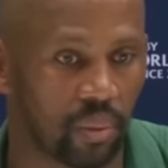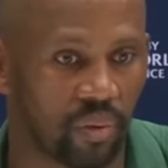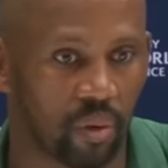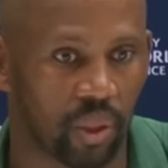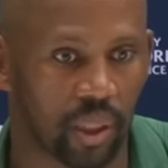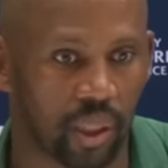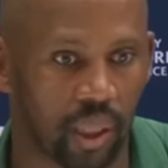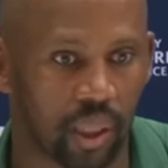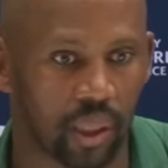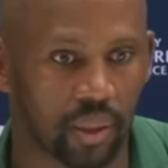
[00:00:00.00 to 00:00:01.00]
if you look at a
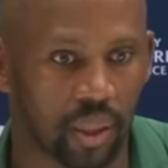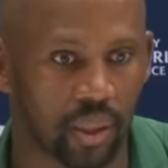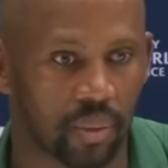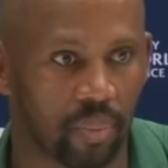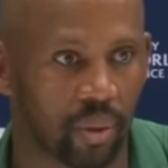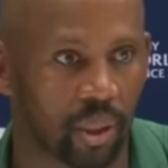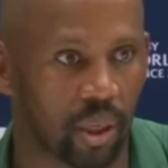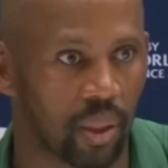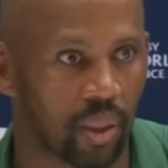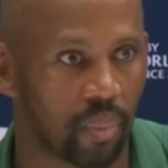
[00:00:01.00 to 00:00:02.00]
guy like Charles
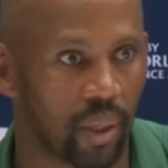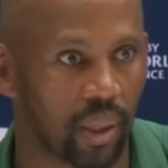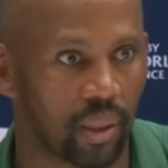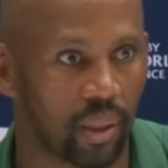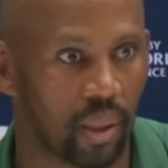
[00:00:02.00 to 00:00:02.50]
Pitao at the back,